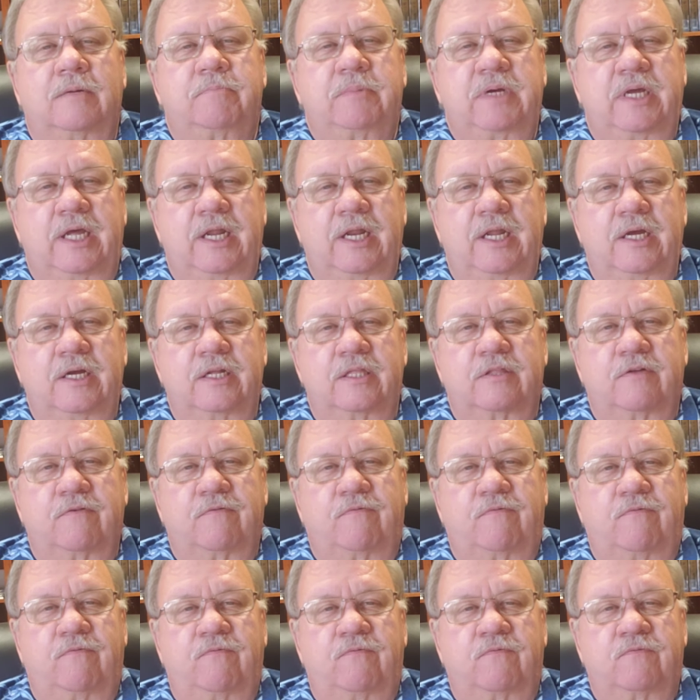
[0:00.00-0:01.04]
beginning at the
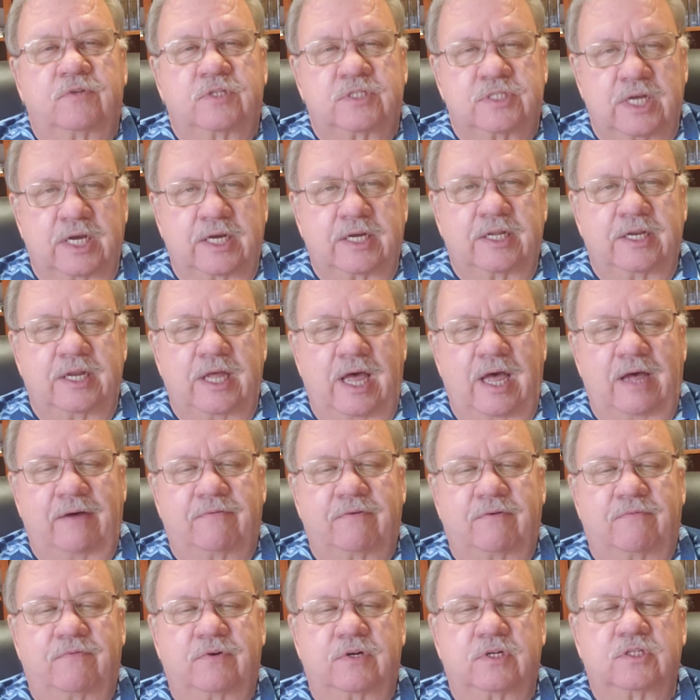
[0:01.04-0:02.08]
second
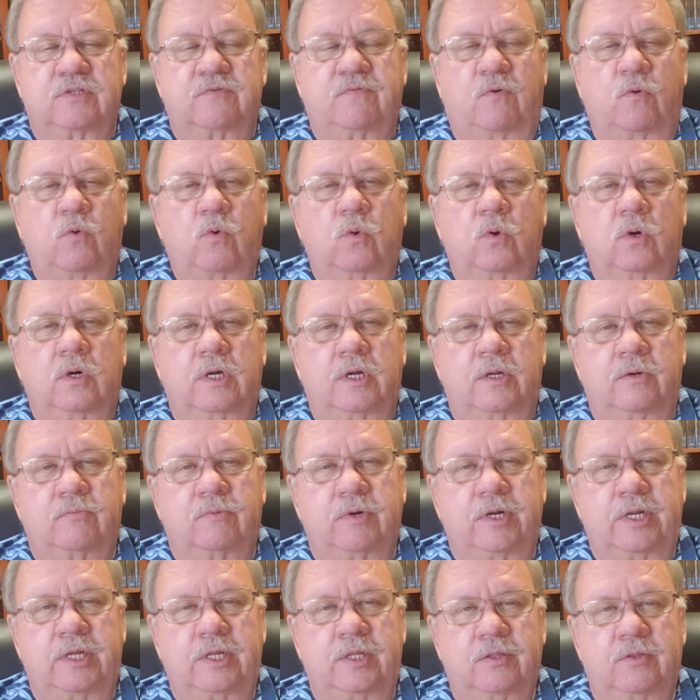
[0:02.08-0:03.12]
half of verse 4 and
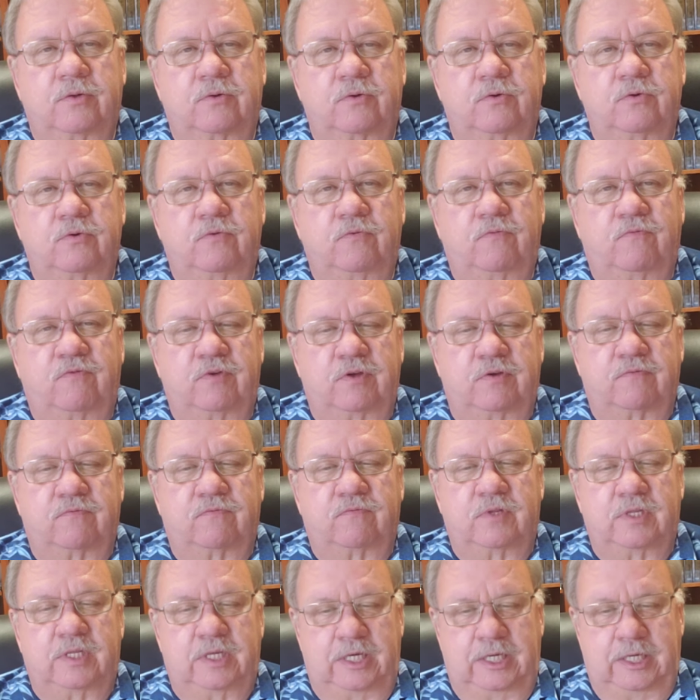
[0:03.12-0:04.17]
reading through
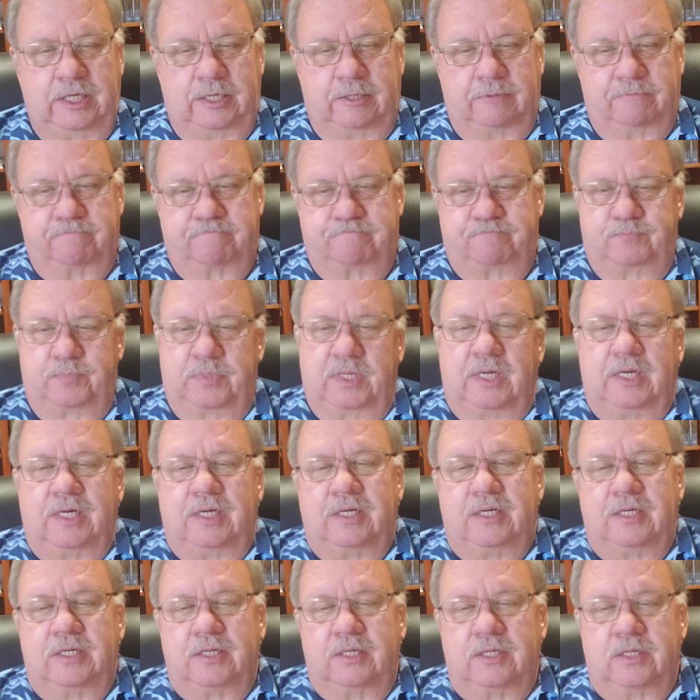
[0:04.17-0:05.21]
15.
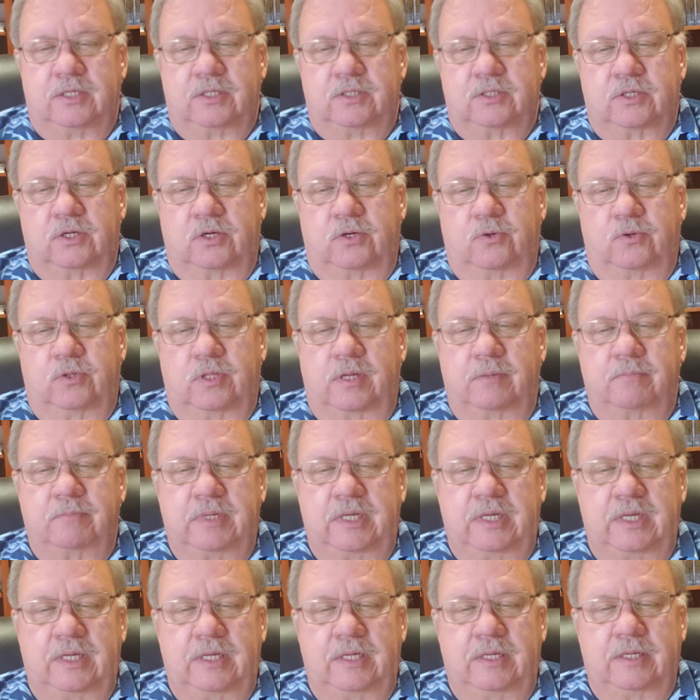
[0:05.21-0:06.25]
So let
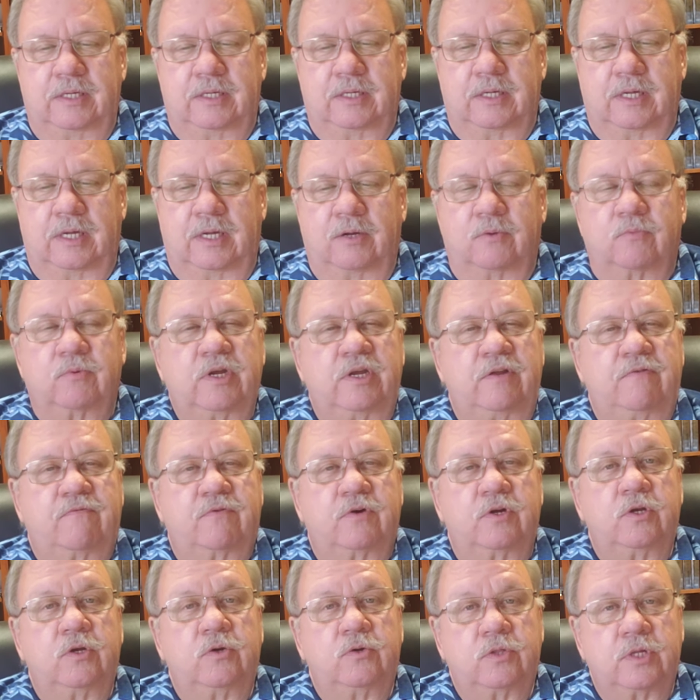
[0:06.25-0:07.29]
me read
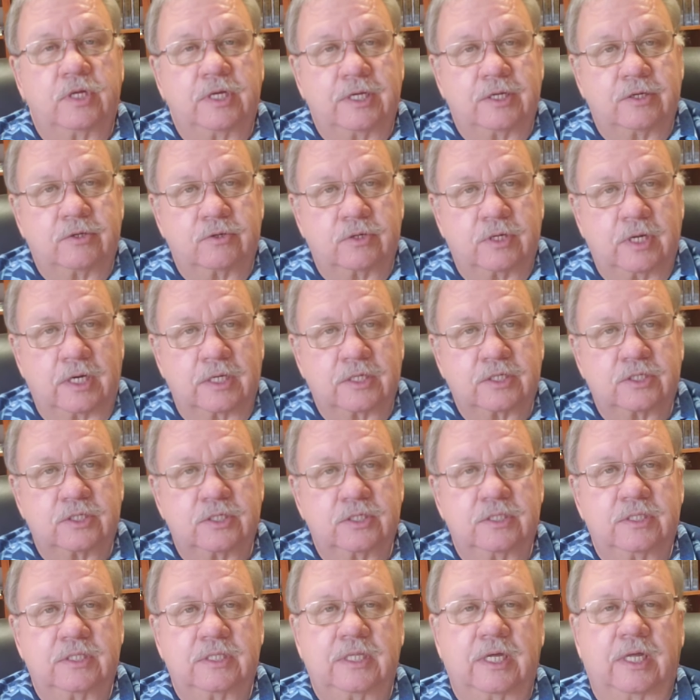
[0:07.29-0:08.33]
for you the
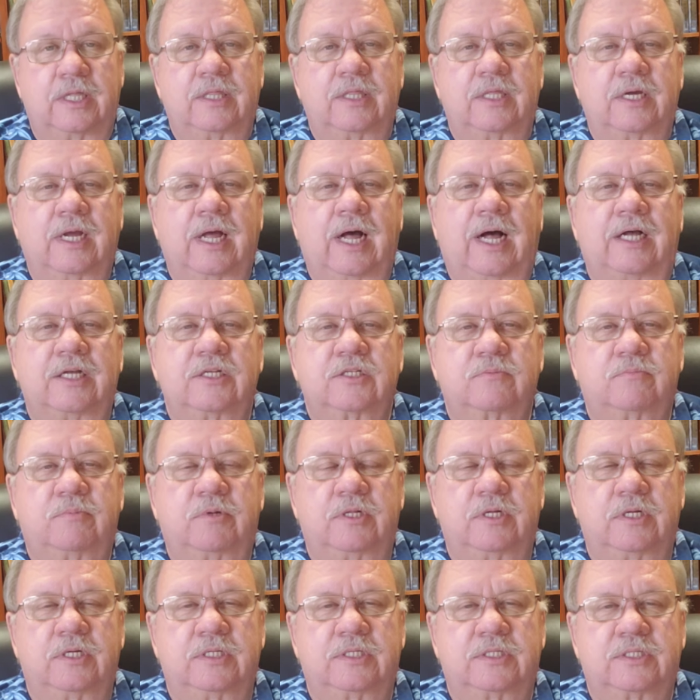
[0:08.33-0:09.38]
introduction, then the
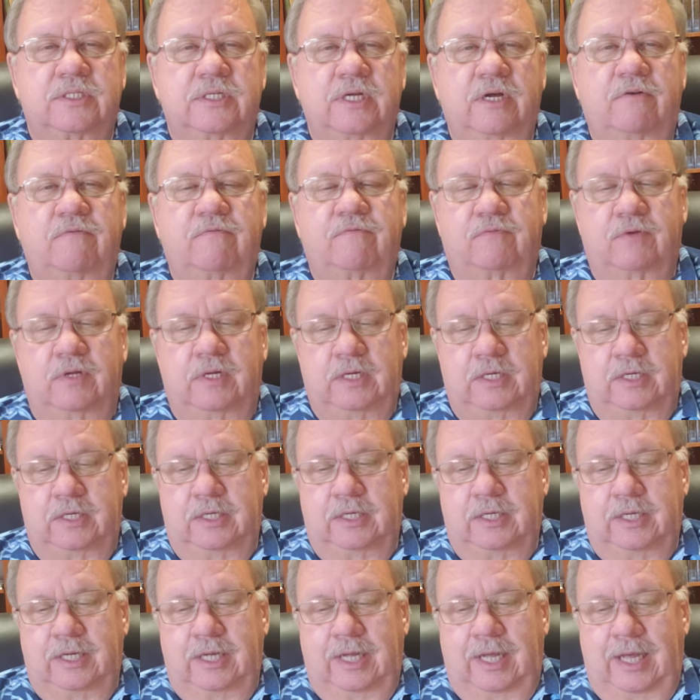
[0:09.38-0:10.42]
gospel itself,
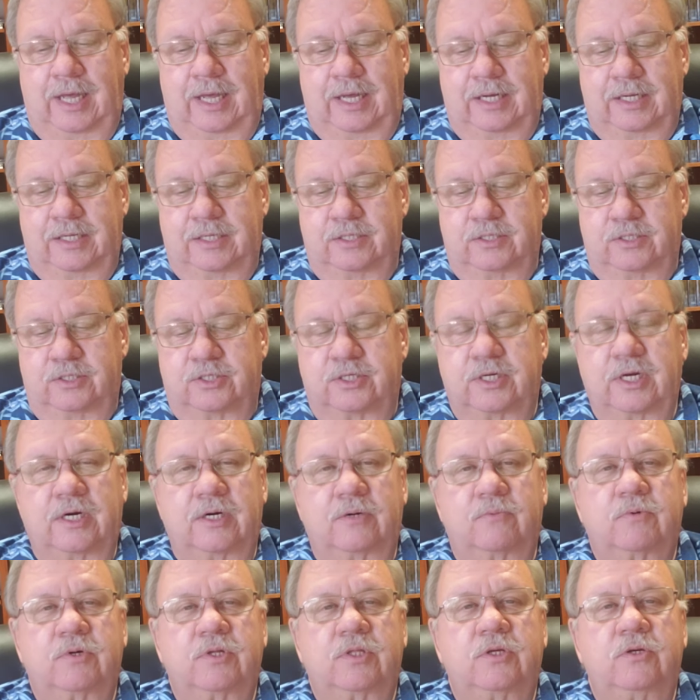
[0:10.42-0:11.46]
and
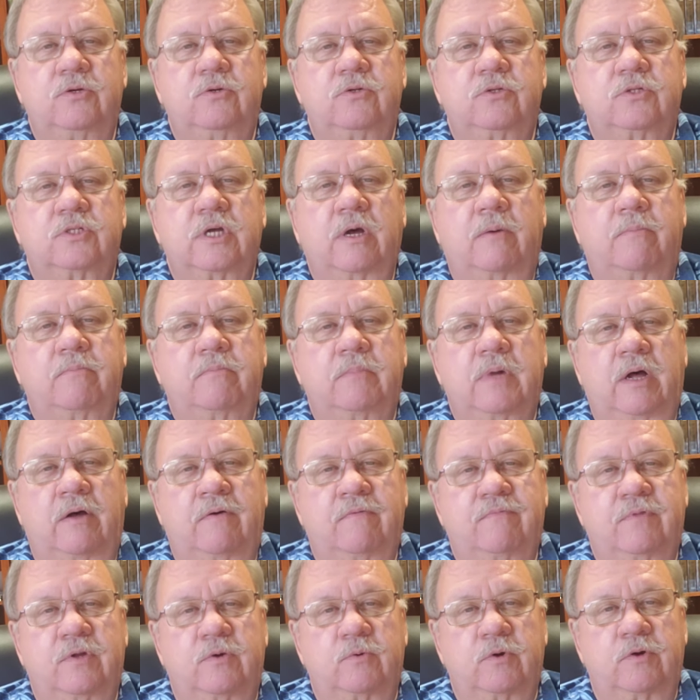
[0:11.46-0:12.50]
share with you some
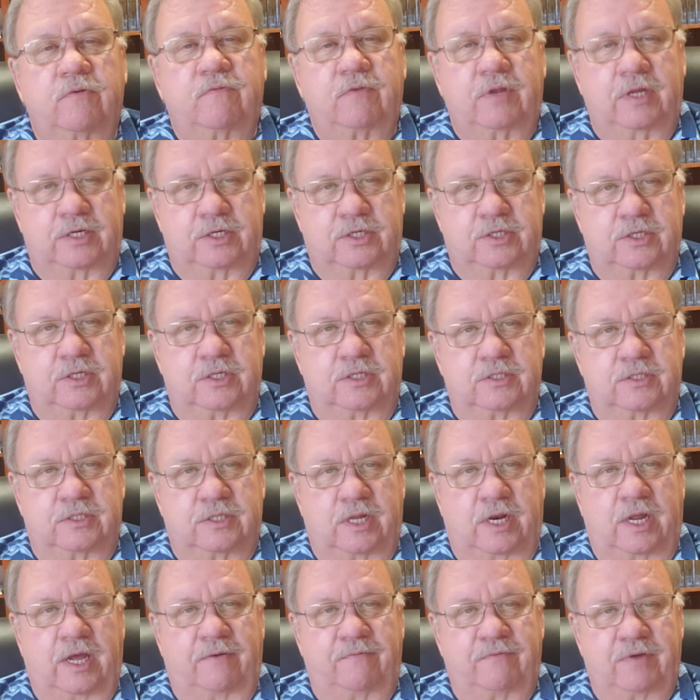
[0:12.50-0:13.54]
of the reflections
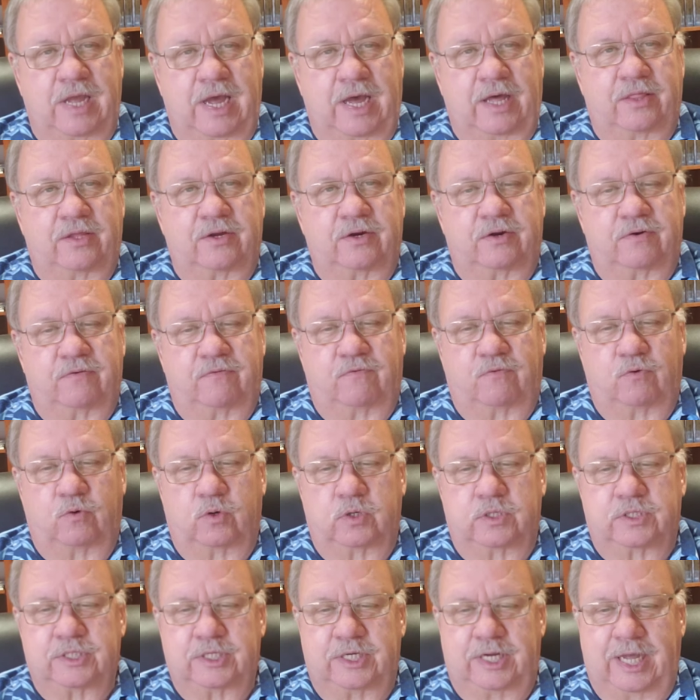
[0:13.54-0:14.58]
that I've gathered
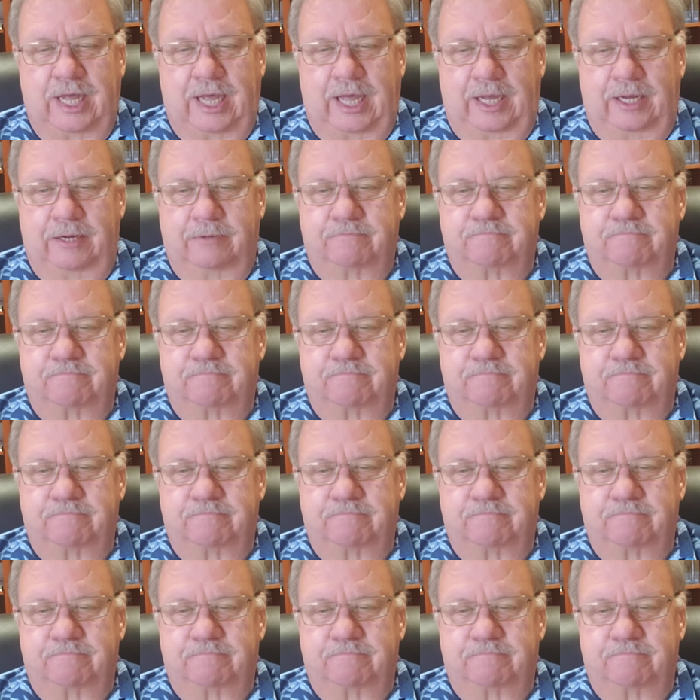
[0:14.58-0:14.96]
for today.